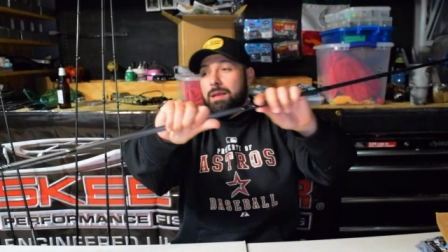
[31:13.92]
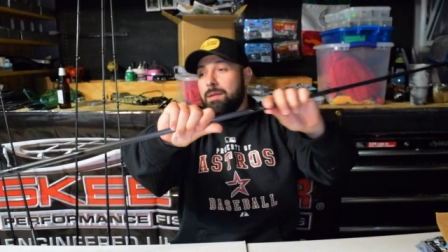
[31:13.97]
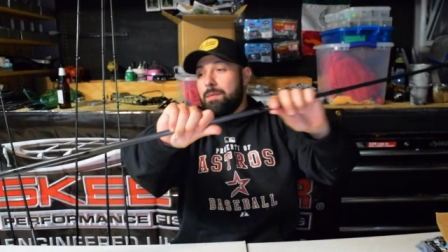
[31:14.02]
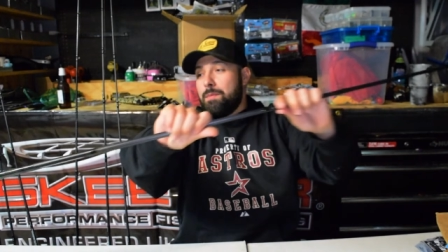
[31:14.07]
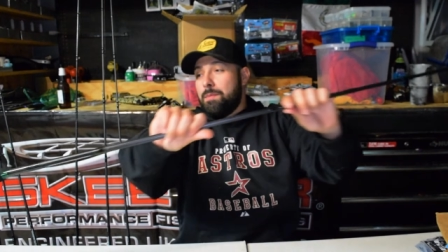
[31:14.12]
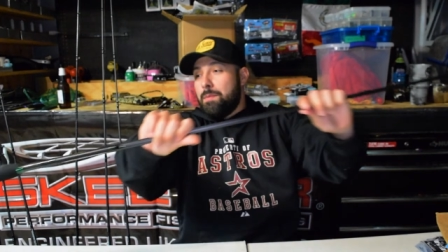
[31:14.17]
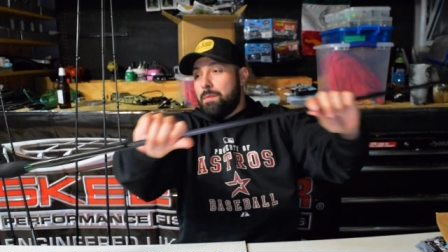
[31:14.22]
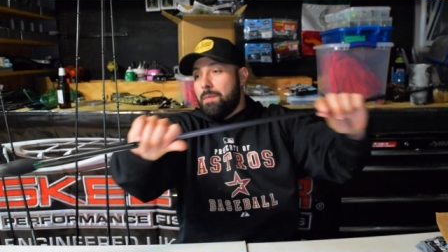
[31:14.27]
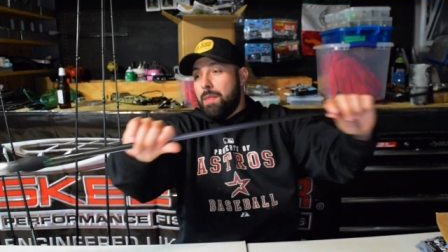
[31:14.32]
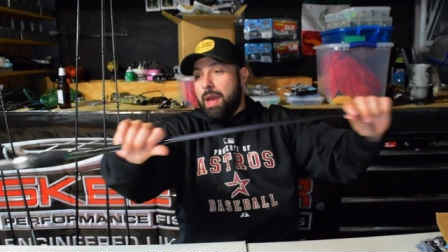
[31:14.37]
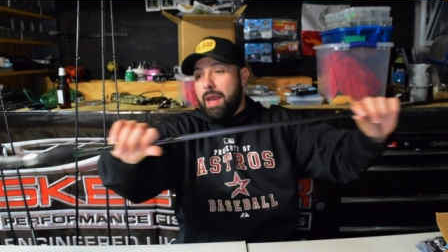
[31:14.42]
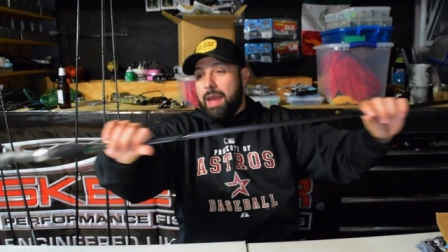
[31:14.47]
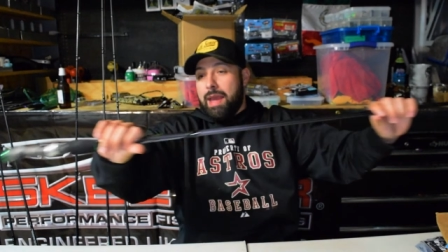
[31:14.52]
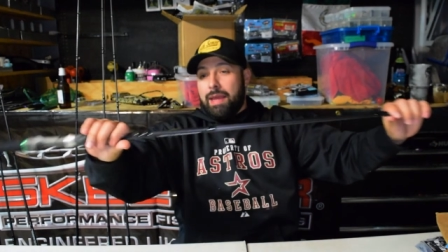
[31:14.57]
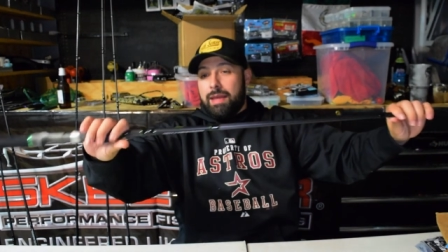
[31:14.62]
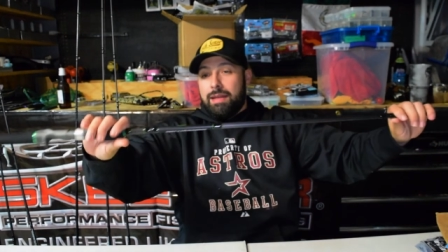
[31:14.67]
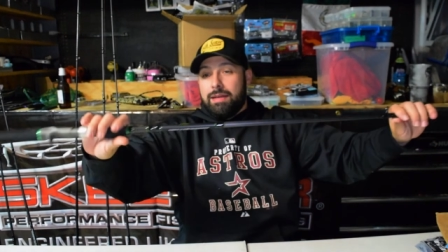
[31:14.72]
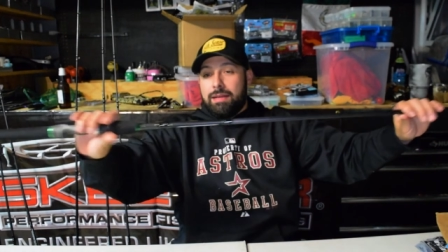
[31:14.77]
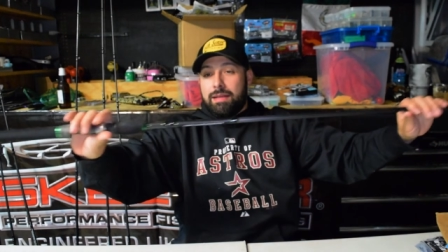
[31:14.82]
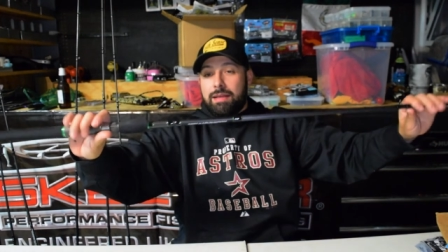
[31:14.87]

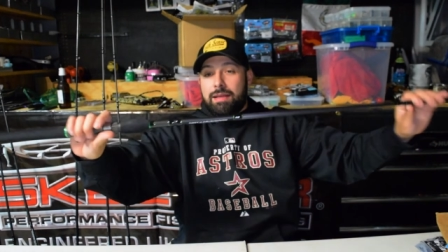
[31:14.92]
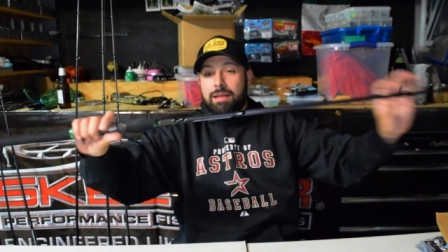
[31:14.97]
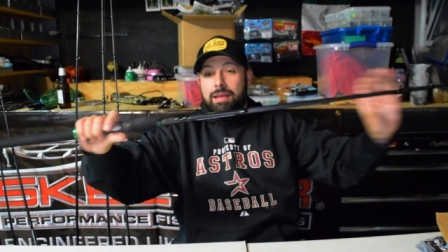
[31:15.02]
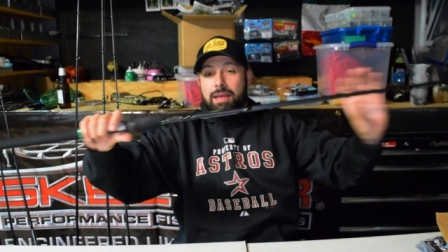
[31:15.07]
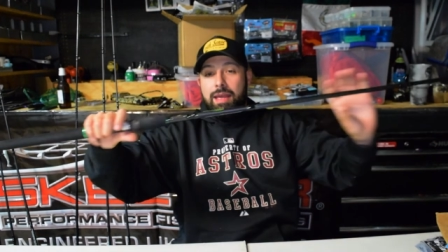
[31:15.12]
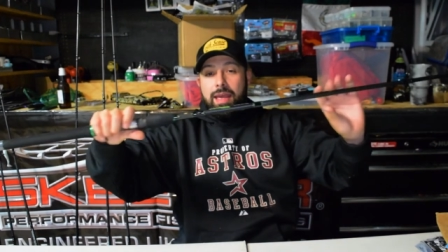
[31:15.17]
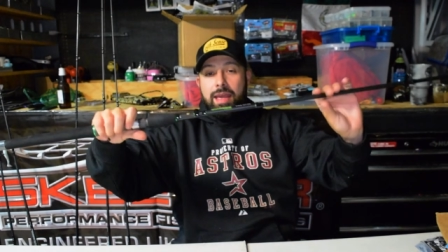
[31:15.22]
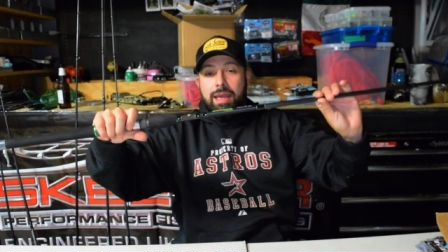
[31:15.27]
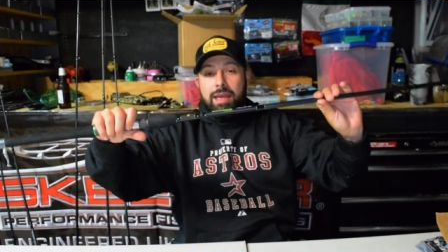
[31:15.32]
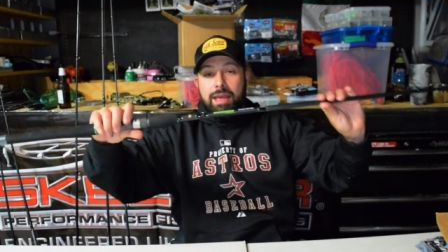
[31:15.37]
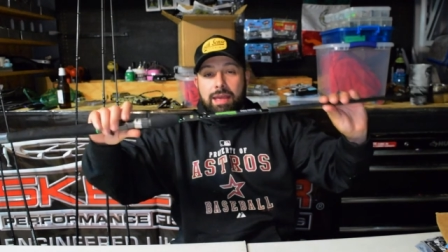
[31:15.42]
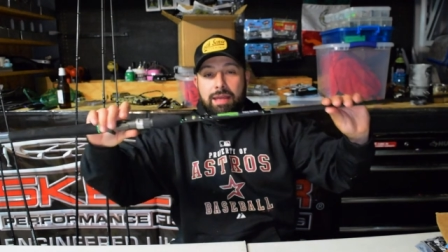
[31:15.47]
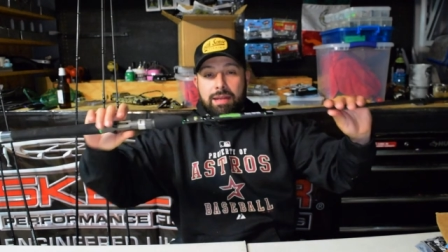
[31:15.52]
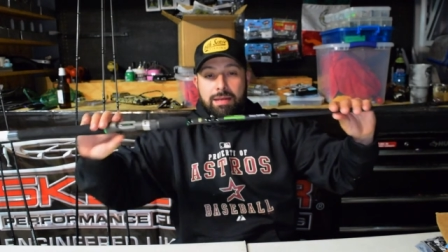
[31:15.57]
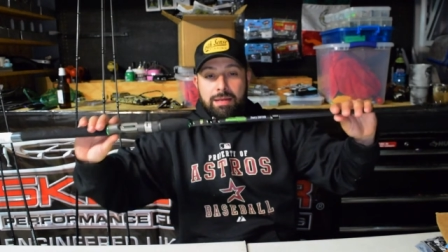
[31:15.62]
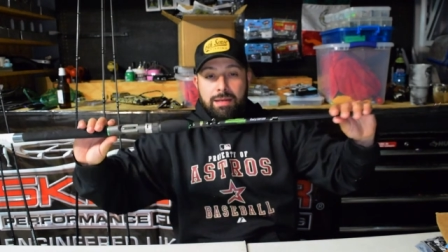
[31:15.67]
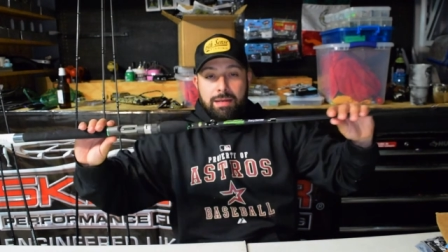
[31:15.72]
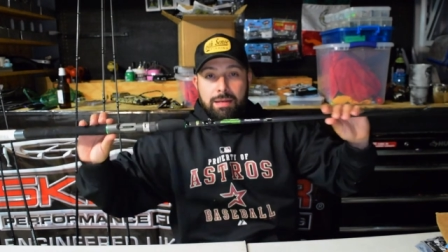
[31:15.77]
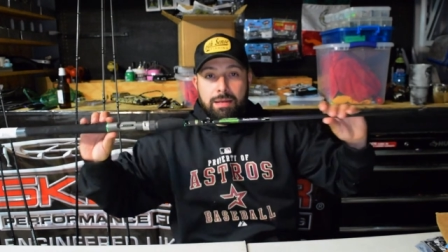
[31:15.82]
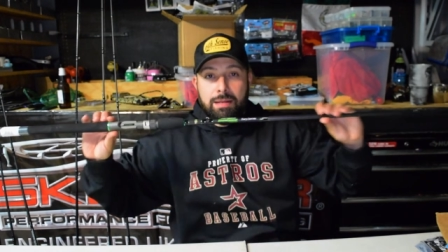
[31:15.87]
Man. And
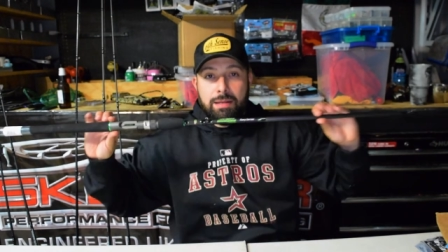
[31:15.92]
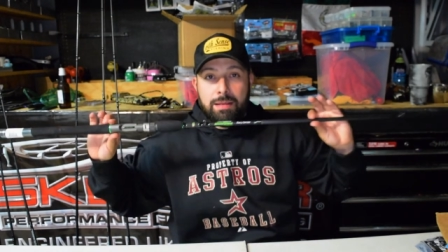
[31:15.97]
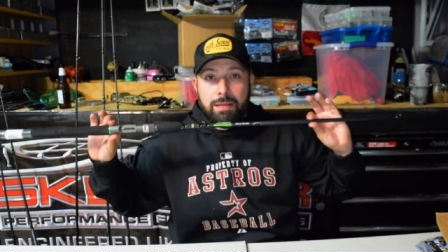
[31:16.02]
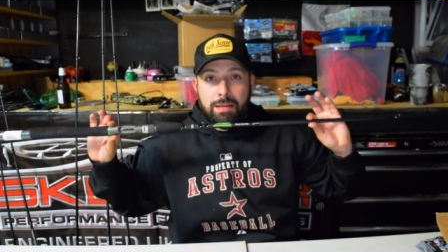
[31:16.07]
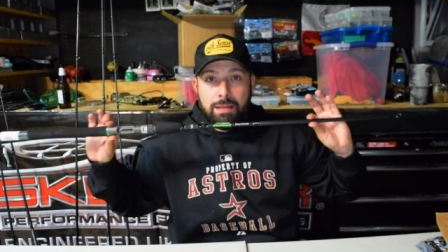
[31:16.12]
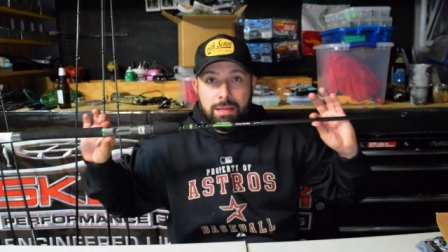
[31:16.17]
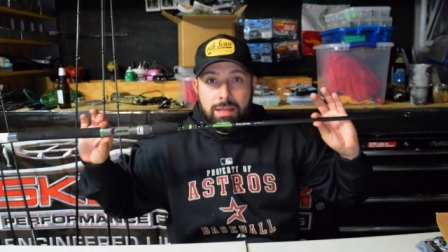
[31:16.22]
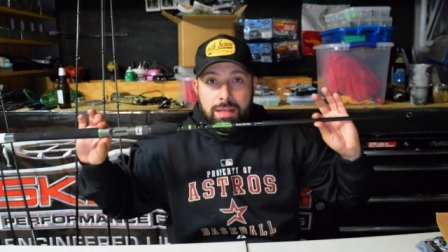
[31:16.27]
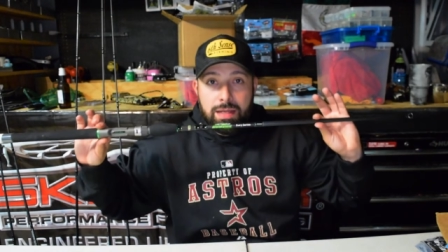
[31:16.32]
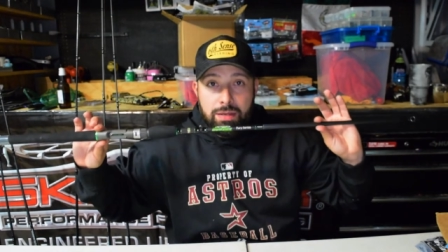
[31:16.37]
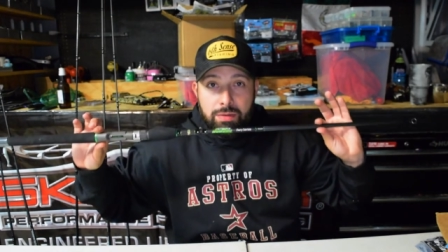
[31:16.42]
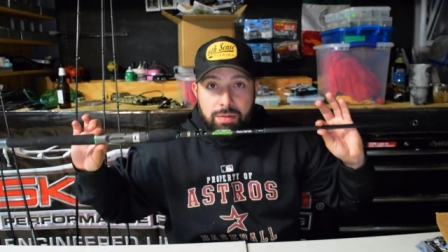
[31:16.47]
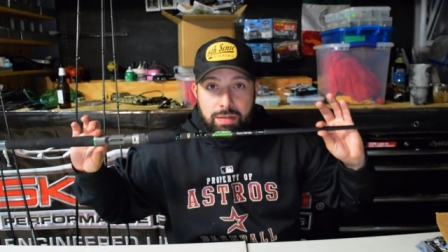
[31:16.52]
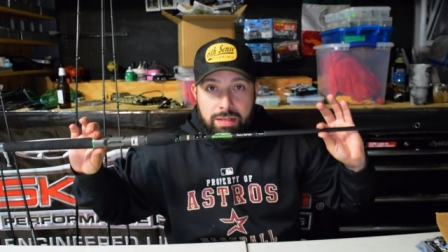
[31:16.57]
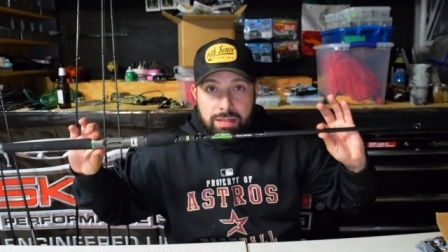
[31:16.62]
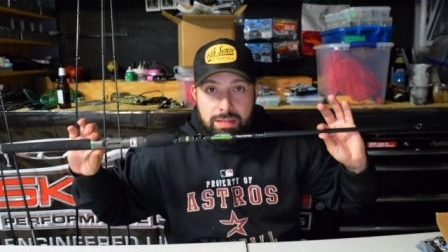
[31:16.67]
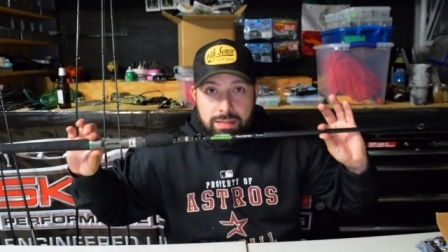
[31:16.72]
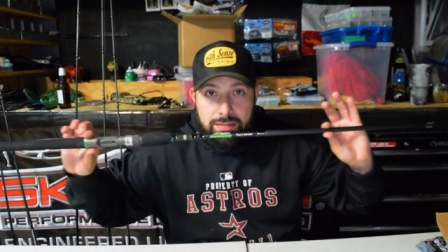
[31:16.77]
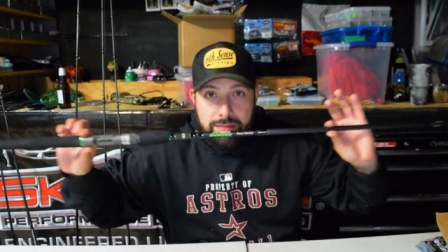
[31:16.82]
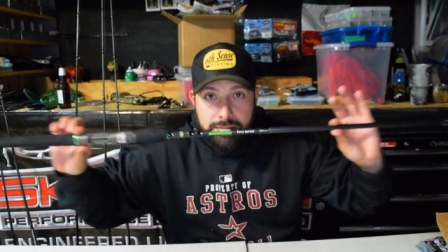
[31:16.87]
here it
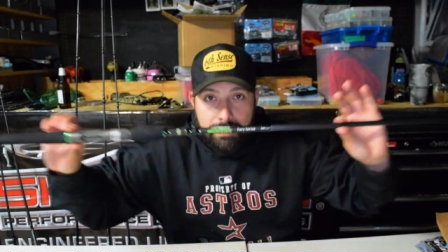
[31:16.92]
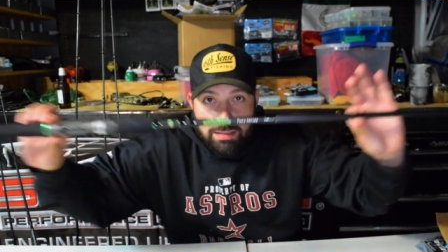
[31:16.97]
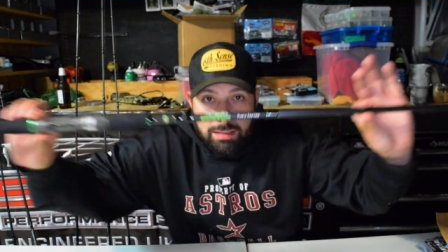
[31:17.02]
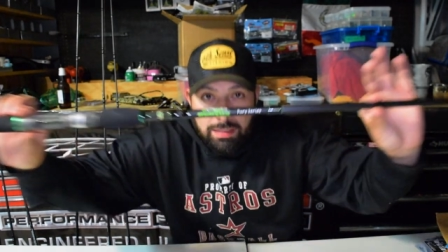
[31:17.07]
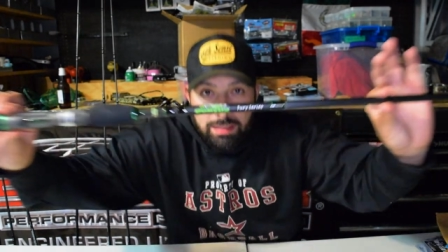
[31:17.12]
is.